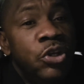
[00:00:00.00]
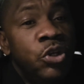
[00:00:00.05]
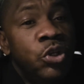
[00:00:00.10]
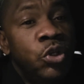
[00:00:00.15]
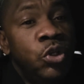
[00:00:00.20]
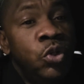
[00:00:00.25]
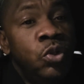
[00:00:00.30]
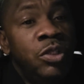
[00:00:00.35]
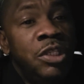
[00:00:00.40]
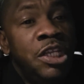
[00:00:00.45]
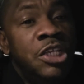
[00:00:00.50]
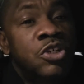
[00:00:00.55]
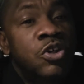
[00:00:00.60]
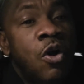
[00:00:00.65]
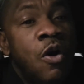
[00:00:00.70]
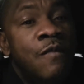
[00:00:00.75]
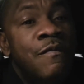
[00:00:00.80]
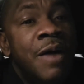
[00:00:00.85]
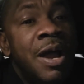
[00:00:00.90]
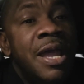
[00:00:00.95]
you
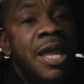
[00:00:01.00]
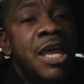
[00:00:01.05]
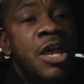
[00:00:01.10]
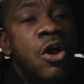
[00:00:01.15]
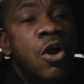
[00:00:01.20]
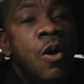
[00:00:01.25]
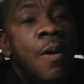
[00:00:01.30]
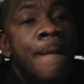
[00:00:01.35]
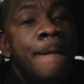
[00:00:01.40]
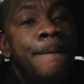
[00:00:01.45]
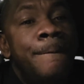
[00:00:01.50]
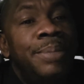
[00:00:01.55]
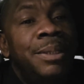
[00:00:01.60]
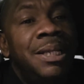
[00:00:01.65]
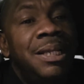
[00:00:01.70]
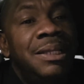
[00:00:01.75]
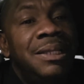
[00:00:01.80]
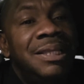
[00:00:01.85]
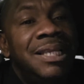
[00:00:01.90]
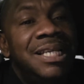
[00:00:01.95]
discover a
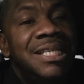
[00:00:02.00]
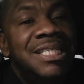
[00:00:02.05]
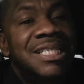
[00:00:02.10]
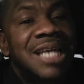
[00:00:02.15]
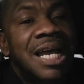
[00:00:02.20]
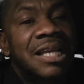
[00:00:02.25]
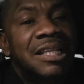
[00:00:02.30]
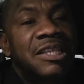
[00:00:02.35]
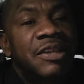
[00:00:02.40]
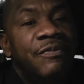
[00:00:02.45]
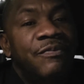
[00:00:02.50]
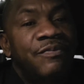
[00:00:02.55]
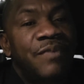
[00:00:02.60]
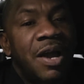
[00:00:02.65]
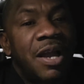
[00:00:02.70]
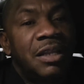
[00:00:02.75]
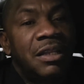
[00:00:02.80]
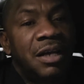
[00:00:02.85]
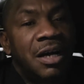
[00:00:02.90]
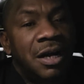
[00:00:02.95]
completely
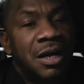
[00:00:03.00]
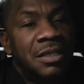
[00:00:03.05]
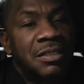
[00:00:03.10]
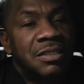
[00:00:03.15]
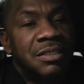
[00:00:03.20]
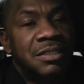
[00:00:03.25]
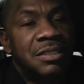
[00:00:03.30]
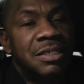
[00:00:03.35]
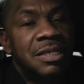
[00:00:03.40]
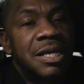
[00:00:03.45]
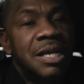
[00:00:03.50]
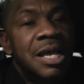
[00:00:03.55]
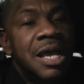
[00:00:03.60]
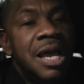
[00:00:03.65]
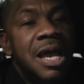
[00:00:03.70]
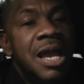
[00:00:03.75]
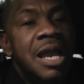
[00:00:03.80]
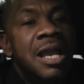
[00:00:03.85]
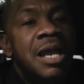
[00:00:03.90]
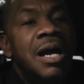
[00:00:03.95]
sanctified heart,
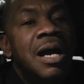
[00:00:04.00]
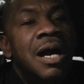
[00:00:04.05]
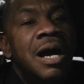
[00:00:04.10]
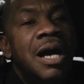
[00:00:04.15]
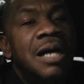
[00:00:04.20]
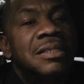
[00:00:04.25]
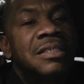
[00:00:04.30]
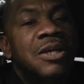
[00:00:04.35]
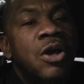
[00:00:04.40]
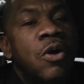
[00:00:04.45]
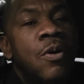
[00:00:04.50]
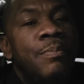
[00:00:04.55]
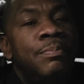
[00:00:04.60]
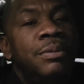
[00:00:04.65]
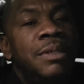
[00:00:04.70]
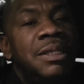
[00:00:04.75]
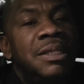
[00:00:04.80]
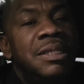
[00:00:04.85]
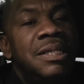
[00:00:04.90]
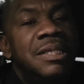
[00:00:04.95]
a heart
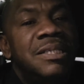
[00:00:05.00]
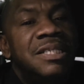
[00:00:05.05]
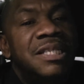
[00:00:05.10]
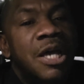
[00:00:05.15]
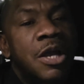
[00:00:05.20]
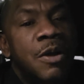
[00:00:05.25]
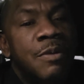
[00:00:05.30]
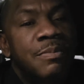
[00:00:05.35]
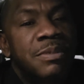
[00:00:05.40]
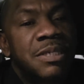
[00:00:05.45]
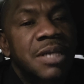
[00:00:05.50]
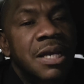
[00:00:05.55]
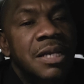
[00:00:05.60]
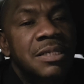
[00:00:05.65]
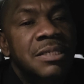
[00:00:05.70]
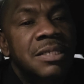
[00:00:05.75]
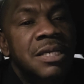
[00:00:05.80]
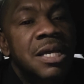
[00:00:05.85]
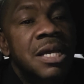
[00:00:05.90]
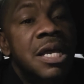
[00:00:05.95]
completely
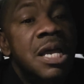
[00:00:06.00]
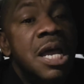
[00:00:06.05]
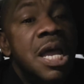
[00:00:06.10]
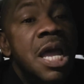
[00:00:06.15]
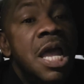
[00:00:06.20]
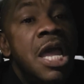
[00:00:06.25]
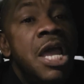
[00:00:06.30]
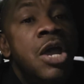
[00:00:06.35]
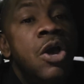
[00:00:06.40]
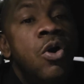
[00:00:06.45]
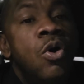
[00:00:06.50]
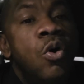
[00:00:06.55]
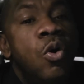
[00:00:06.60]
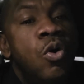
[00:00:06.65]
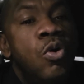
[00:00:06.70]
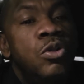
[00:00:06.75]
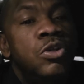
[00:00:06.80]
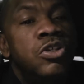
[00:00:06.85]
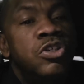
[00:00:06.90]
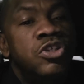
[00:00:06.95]
circumcised, a
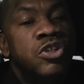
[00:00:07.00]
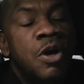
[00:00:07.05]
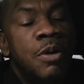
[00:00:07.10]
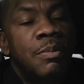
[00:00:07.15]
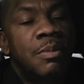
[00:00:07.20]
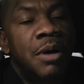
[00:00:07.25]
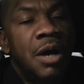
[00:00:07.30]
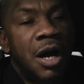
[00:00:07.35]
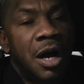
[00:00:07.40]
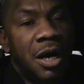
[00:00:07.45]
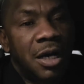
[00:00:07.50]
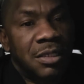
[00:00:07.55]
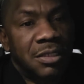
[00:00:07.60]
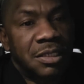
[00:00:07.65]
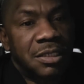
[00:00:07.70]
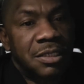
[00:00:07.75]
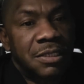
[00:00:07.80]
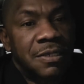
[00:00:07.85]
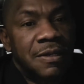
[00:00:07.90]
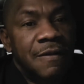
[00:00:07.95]
wholesome
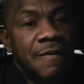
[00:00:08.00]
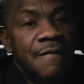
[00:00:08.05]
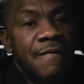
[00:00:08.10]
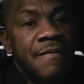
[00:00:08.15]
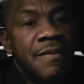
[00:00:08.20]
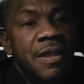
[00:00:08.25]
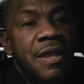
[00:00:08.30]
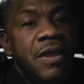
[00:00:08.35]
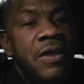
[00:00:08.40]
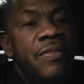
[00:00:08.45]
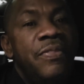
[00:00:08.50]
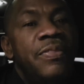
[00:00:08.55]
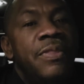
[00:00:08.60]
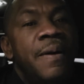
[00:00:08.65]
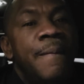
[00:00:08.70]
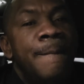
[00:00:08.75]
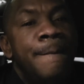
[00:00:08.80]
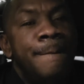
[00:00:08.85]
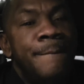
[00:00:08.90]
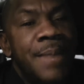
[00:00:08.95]
heart, in
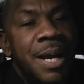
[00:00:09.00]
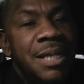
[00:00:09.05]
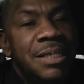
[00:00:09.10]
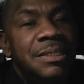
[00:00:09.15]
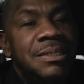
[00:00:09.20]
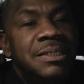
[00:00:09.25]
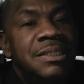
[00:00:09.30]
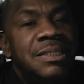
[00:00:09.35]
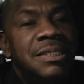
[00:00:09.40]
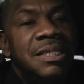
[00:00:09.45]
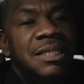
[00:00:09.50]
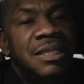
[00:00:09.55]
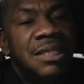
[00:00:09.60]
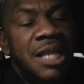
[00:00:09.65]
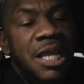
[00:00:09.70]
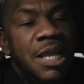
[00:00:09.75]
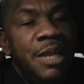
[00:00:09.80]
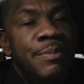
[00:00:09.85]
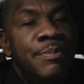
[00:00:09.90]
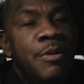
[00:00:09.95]
the mighty
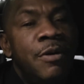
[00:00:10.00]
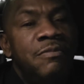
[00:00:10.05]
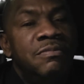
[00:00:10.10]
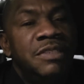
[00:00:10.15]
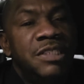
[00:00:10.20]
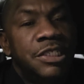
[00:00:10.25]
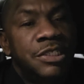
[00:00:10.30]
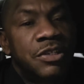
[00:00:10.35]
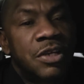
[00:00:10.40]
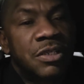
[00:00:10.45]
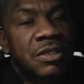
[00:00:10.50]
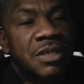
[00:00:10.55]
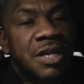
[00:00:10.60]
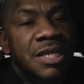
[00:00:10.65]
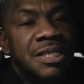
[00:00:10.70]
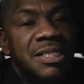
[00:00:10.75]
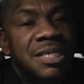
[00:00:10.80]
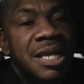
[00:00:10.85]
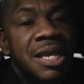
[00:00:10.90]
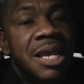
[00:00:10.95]
name of Jesus
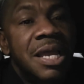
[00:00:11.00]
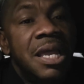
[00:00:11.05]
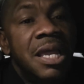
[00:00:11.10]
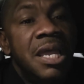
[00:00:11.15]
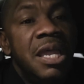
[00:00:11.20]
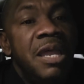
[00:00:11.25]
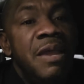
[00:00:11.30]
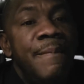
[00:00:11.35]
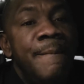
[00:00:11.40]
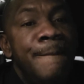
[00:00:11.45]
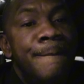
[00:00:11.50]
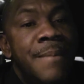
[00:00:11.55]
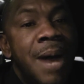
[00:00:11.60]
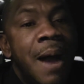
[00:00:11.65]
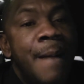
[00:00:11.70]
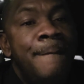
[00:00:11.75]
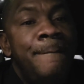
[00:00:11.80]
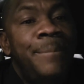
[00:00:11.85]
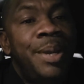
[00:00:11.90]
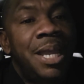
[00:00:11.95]
Christ, a
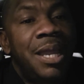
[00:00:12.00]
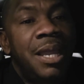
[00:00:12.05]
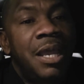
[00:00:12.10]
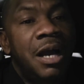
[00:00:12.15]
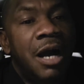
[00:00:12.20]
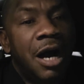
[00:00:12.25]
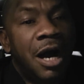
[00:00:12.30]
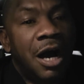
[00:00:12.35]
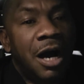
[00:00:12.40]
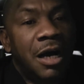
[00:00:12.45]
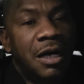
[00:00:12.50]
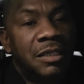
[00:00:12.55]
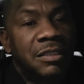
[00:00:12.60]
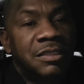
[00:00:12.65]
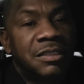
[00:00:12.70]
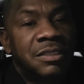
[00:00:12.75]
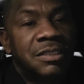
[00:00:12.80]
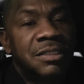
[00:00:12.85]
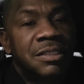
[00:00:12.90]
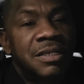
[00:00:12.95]
mape
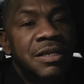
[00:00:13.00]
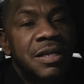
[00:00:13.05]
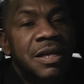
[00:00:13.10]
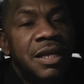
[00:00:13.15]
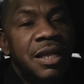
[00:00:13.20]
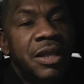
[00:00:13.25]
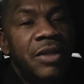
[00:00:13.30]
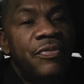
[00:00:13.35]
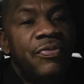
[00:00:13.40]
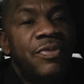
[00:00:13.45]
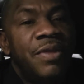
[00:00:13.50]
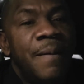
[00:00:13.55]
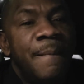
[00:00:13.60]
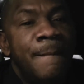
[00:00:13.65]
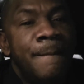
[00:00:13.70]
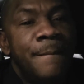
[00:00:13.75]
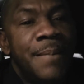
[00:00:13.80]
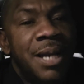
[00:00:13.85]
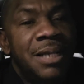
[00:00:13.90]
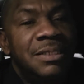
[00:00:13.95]
heart, in the
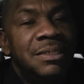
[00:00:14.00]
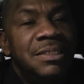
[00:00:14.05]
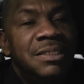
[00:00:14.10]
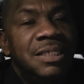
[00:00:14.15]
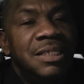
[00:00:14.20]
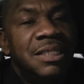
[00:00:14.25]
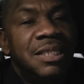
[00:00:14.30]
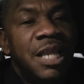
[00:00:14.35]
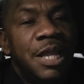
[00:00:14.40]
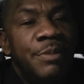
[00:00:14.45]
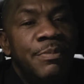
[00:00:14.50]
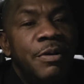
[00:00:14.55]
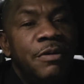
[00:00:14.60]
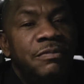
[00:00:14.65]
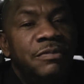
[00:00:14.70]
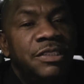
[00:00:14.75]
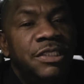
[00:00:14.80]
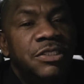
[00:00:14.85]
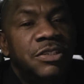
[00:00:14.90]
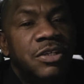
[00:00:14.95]
mighty name
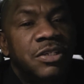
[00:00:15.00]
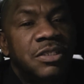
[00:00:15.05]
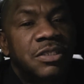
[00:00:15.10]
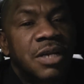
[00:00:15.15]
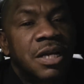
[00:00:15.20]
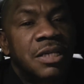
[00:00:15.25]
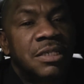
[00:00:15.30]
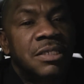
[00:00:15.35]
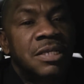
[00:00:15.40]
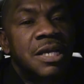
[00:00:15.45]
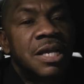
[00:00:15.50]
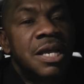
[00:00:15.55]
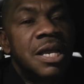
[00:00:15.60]
of Jesus Christ,